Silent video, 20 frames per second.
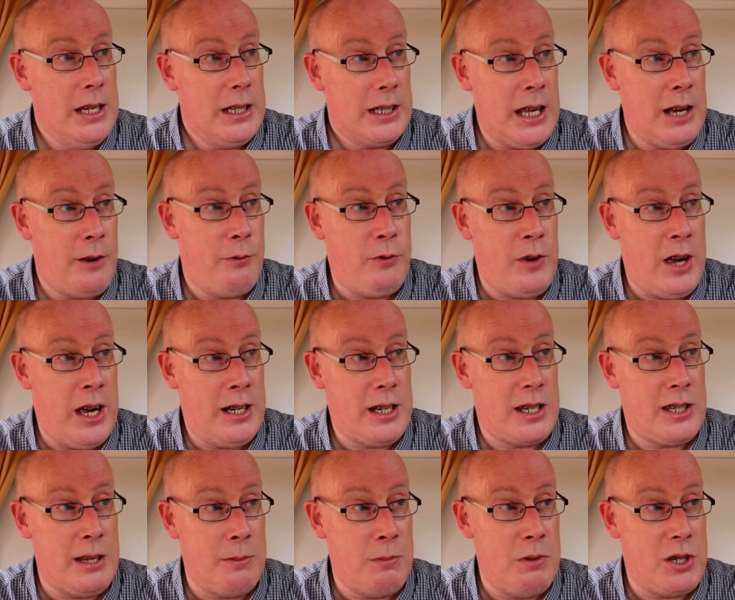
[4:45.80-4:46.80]
get a fire
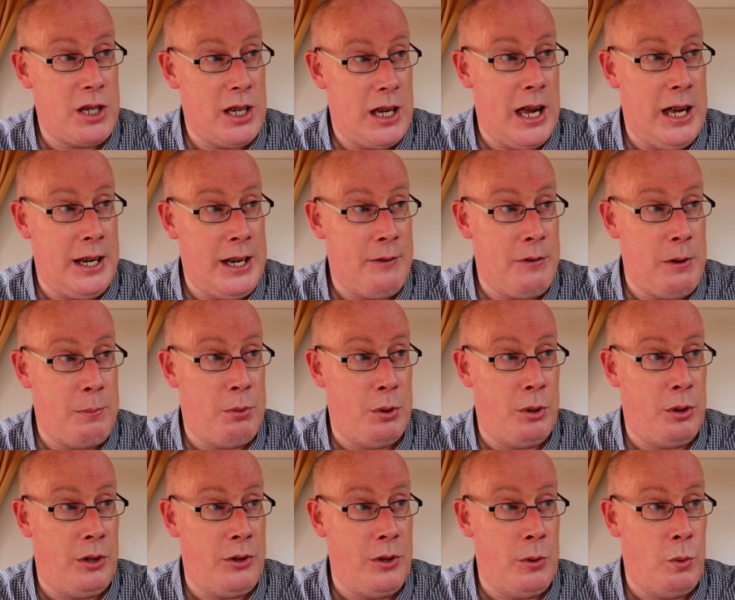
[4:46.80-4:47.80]
extinguisher and have it
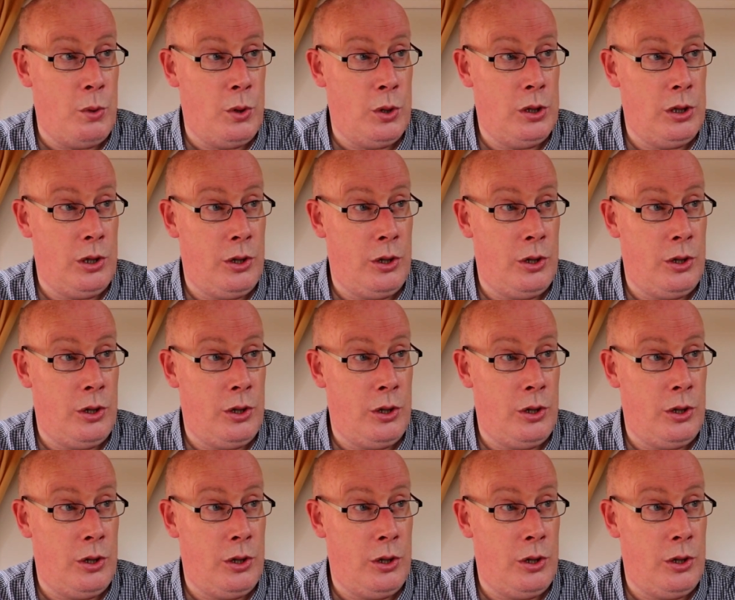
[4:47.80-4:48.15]
put on the wall